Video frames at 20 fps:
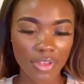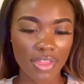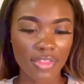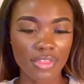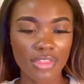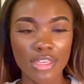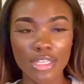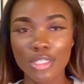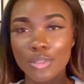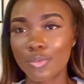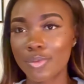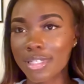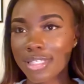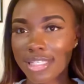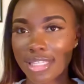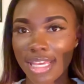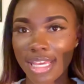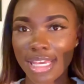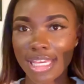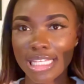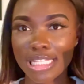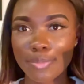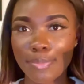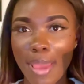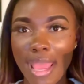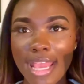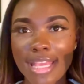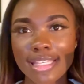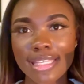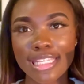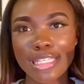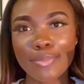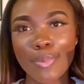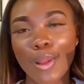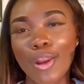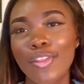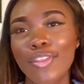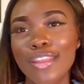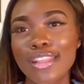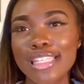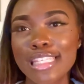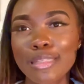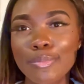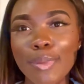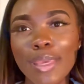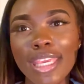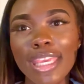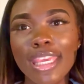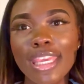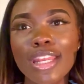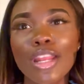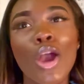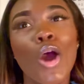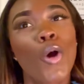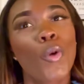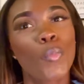And this one says, pace is better than speed,